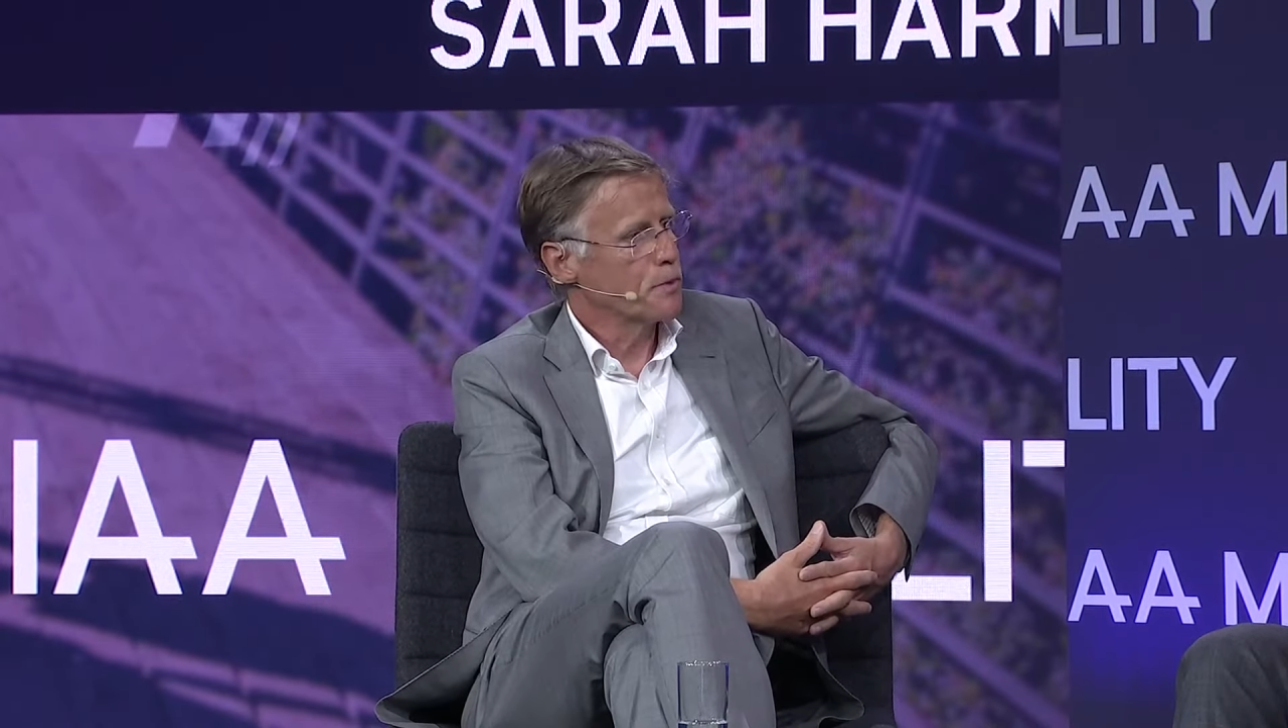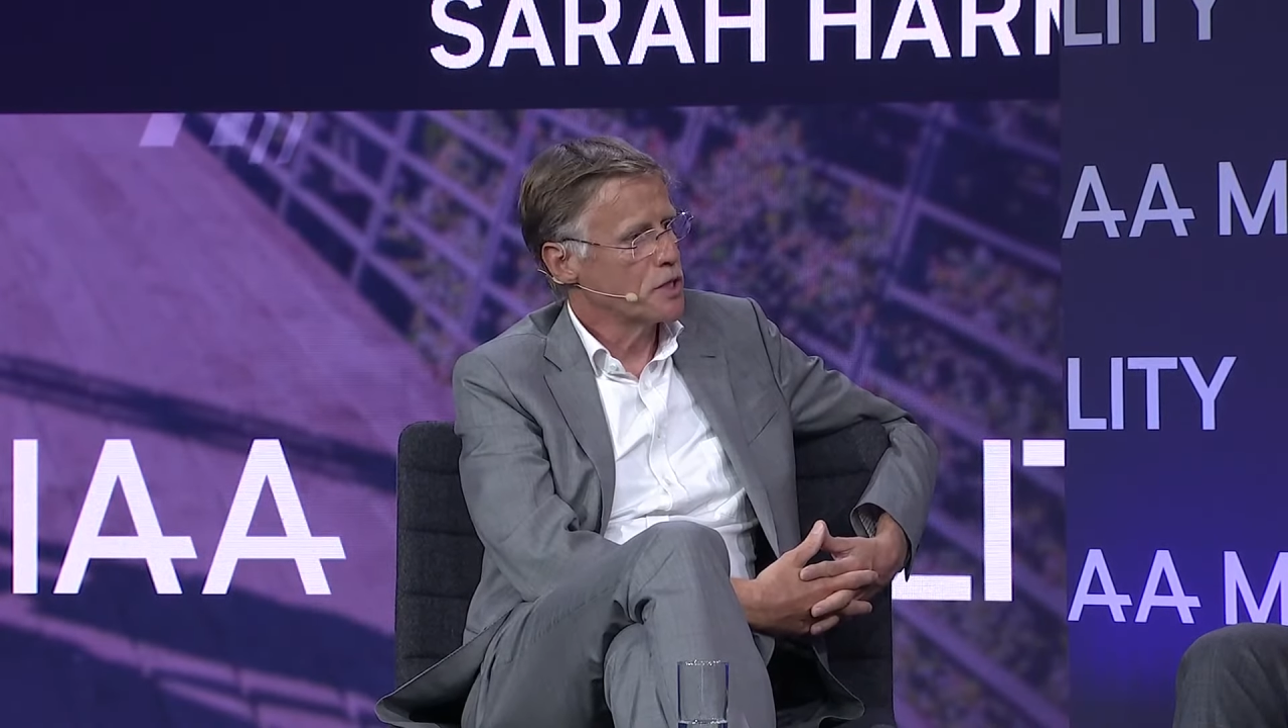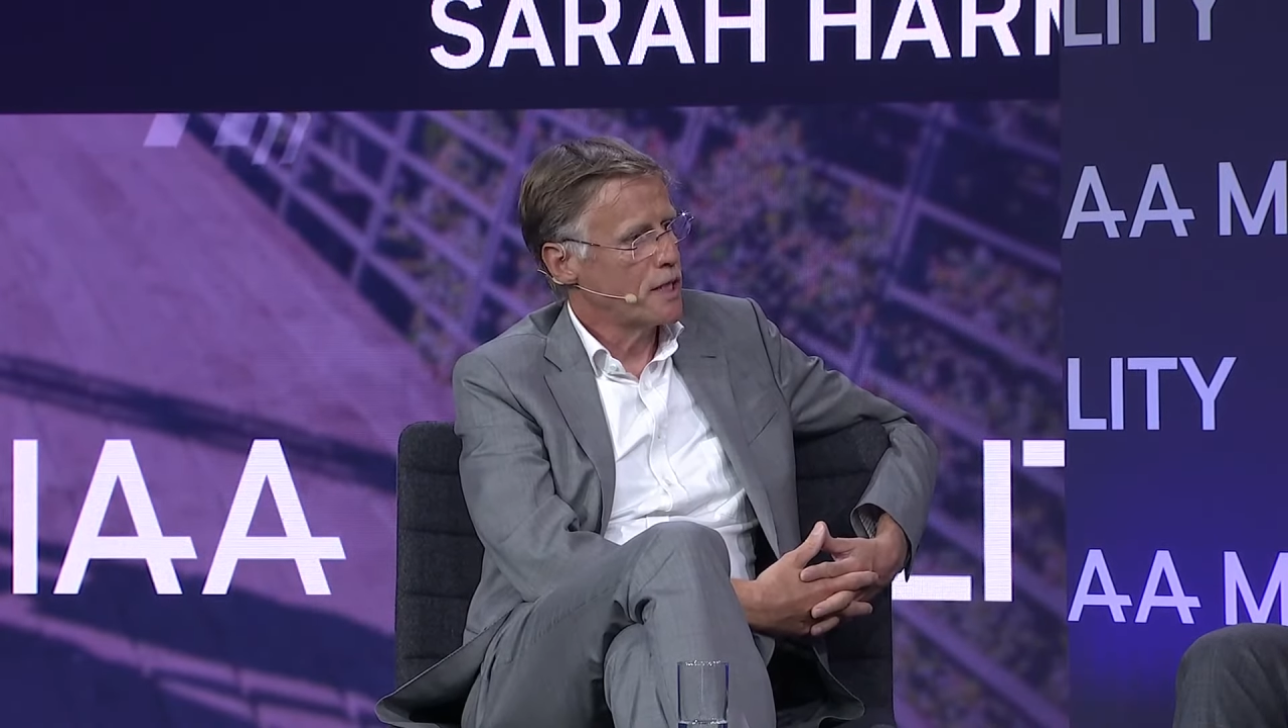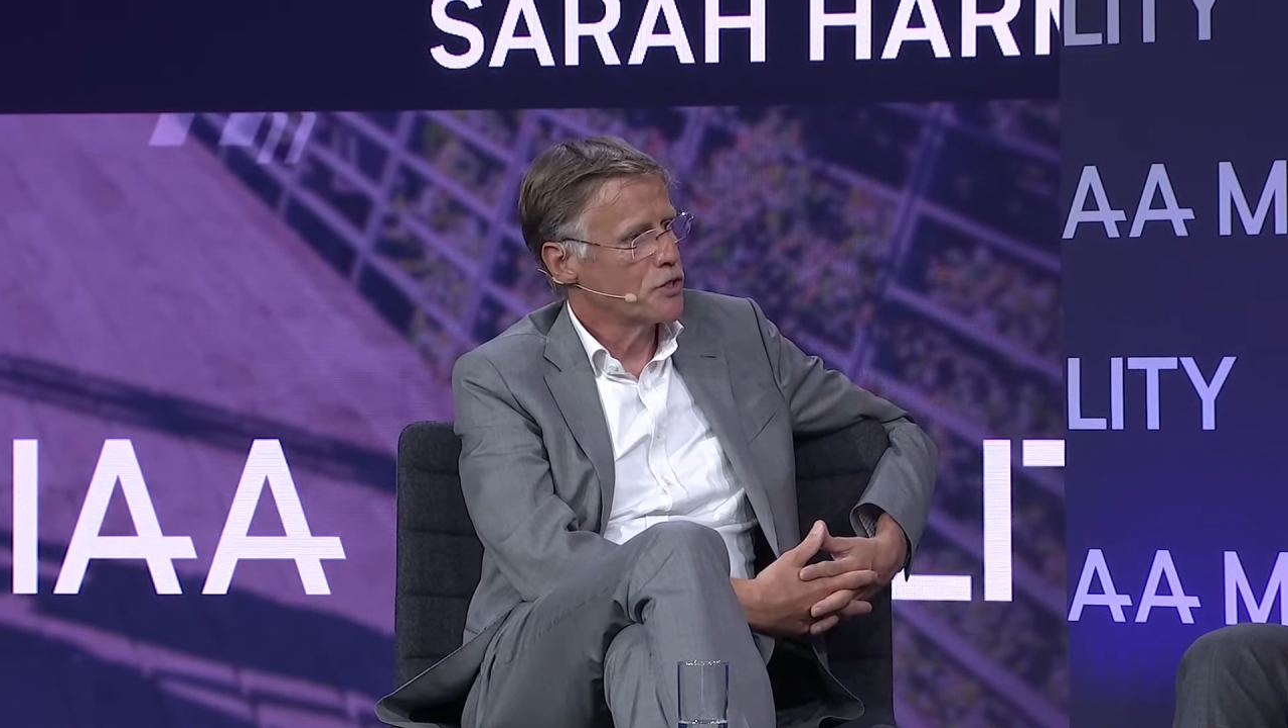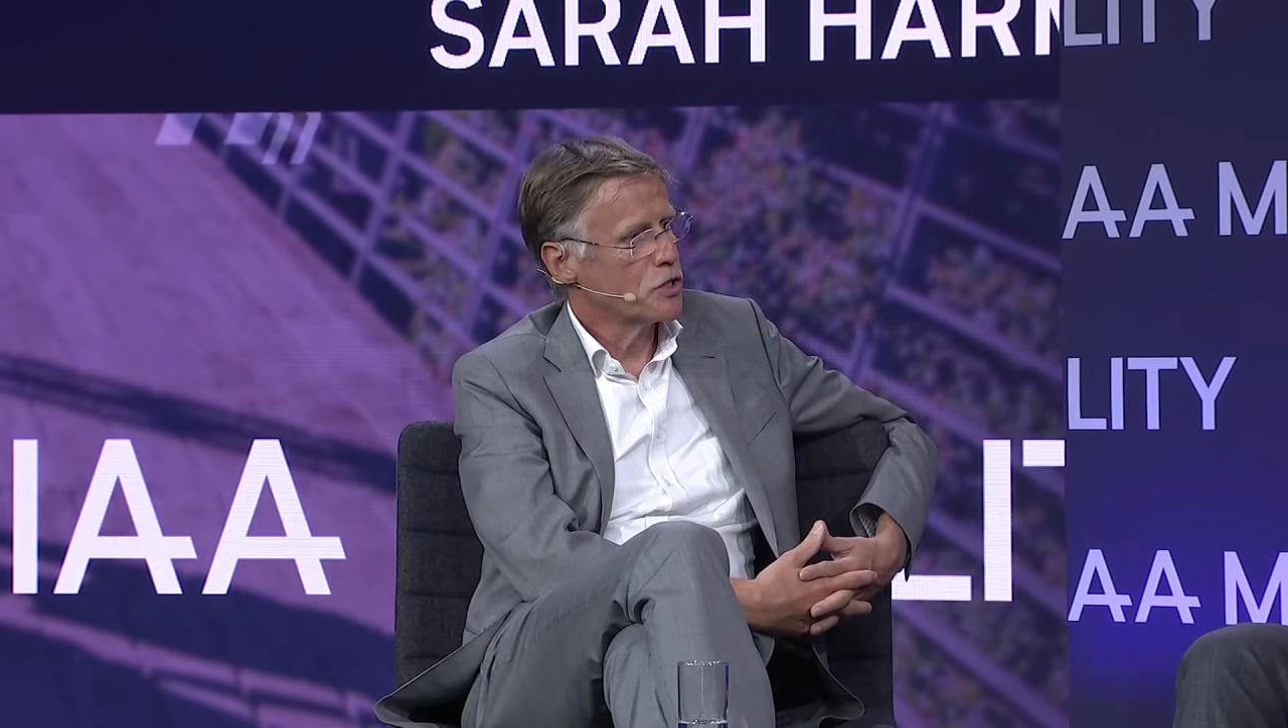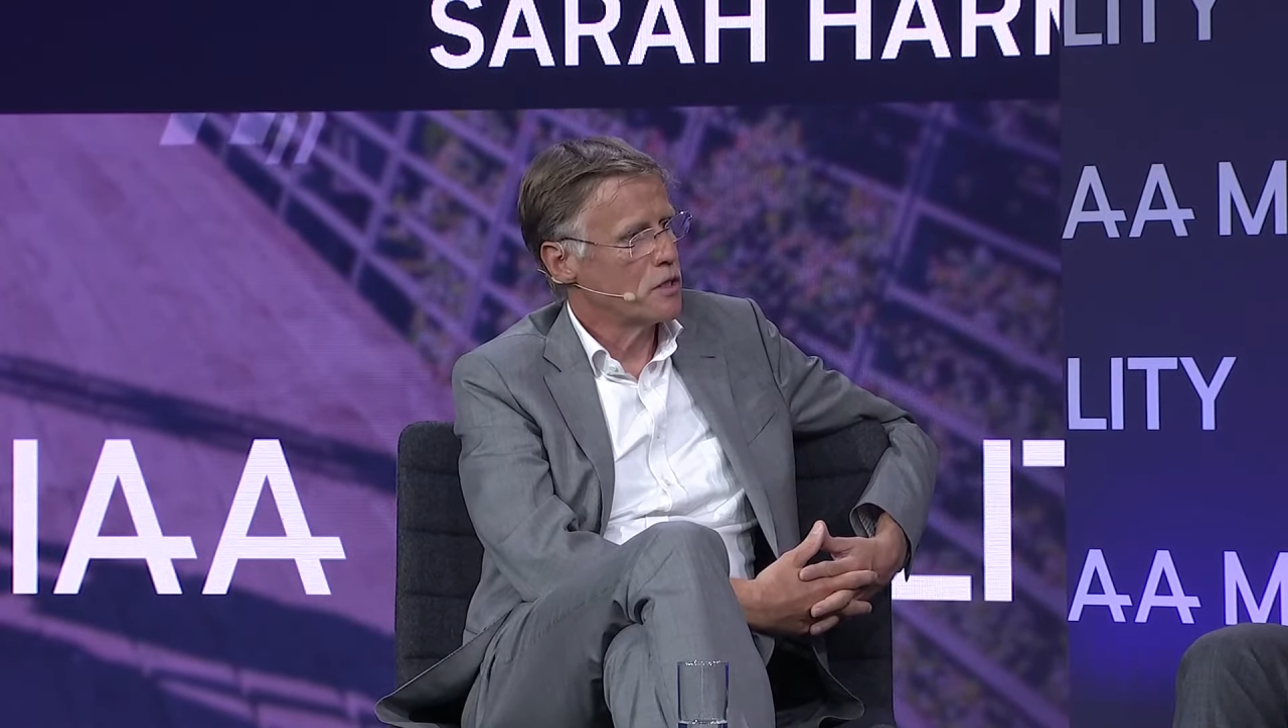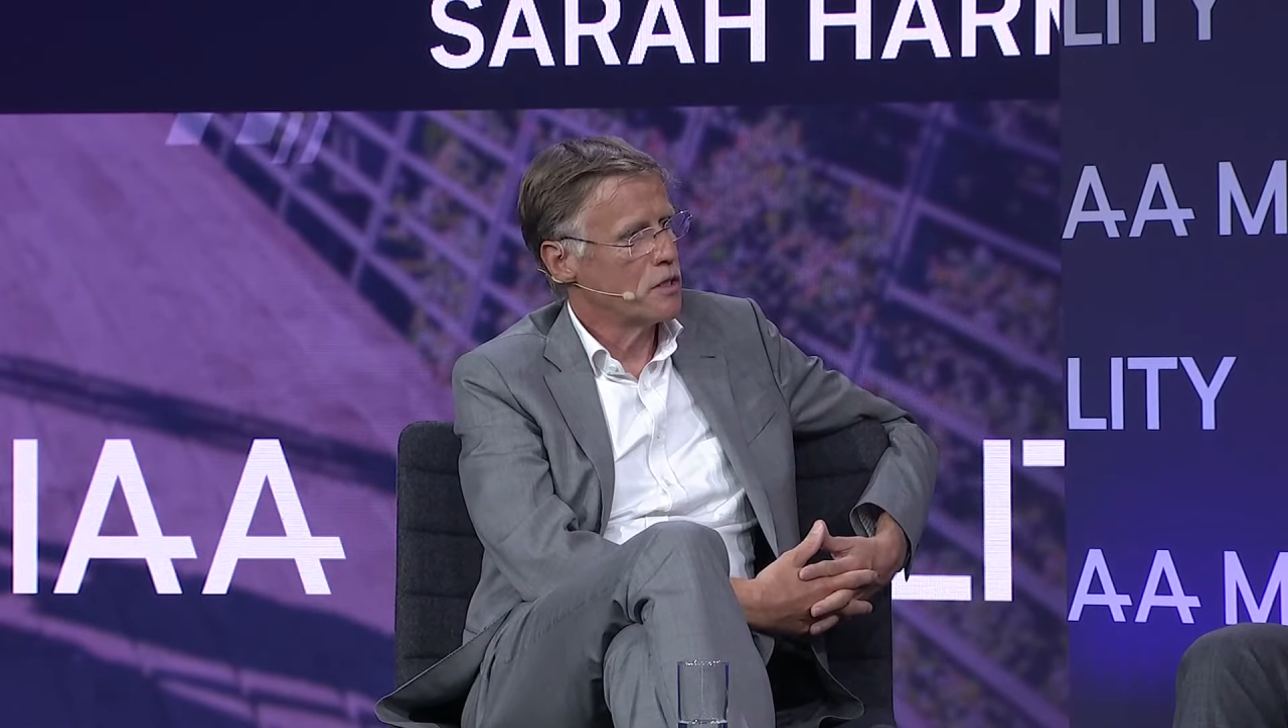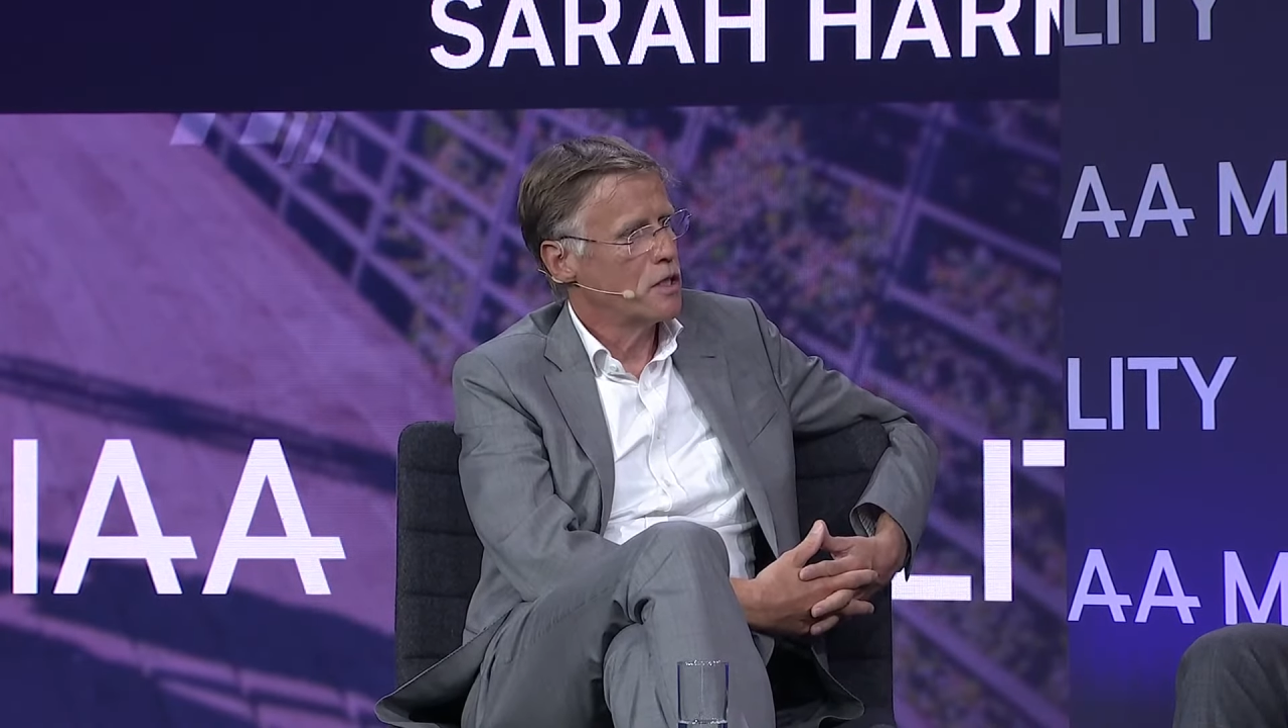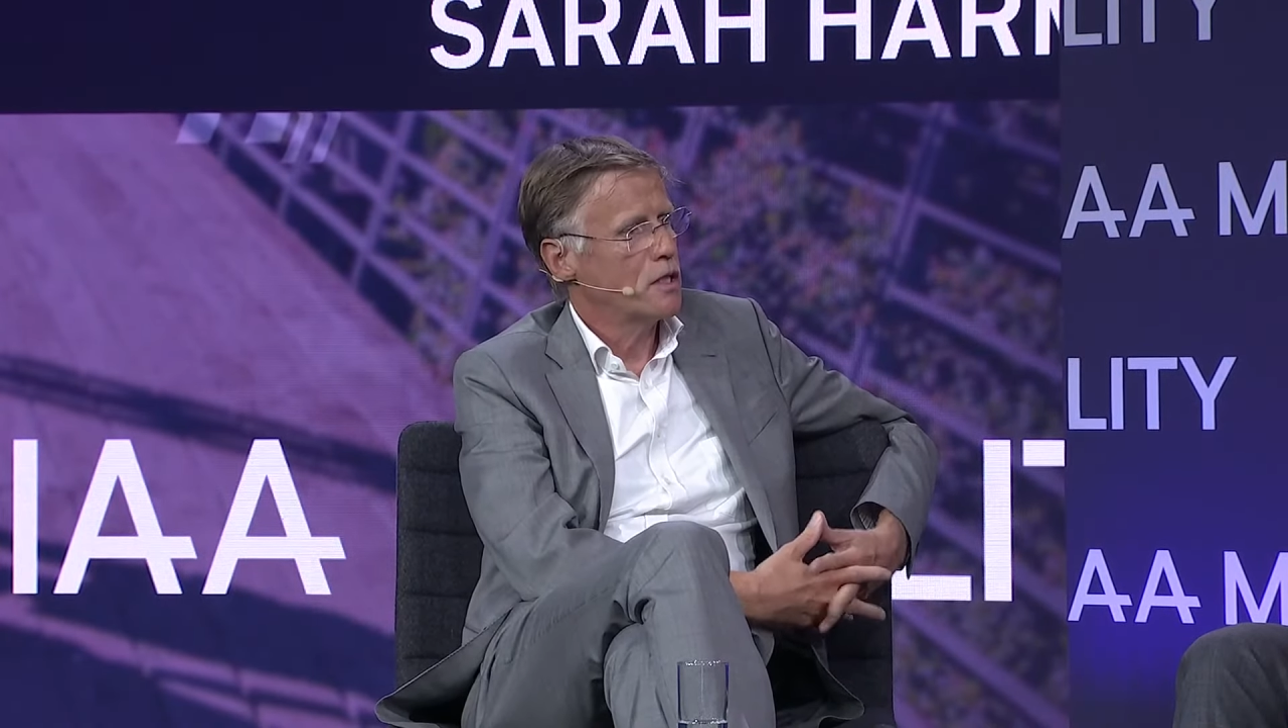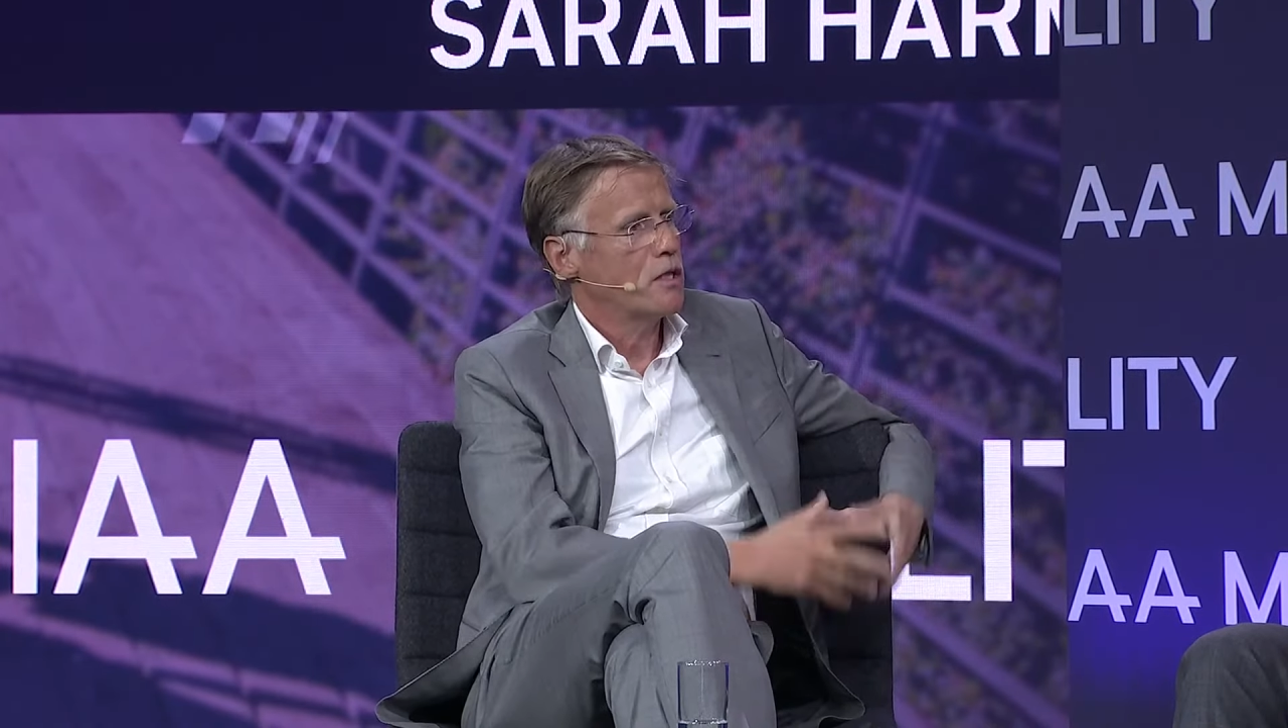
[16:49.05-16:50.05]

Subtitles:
potential